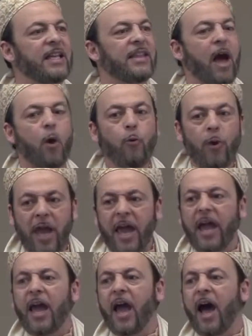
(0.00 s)
that
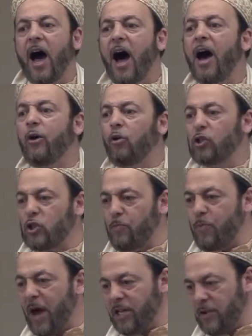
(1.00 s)
we are also
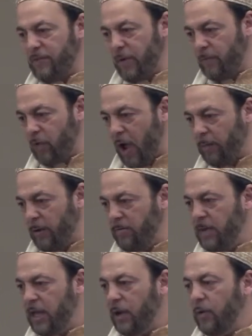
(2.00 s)
part of the
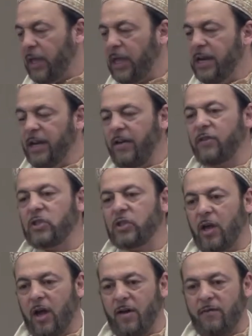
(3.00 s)
problem, we can never
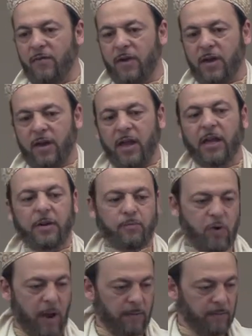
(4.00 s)
solve any
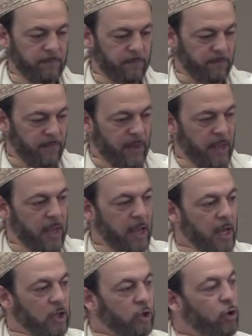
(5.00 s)
problem.
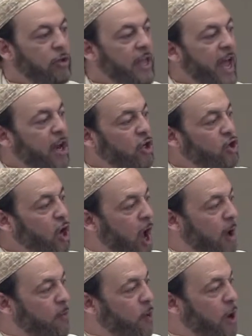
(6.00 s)
So their
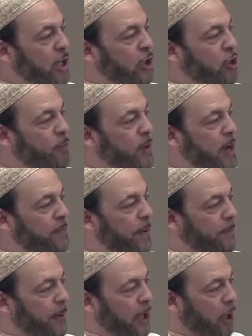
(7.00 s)
job was to bring
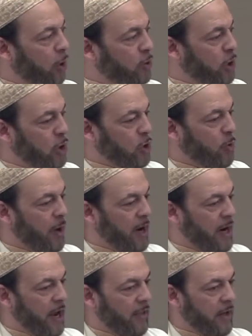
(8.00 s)
people closer to one
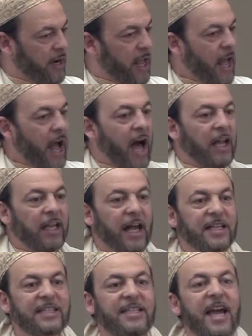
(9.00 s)
another.
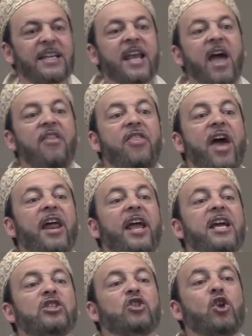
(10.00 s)
Allah says
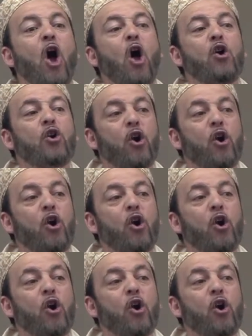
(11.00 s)
there is no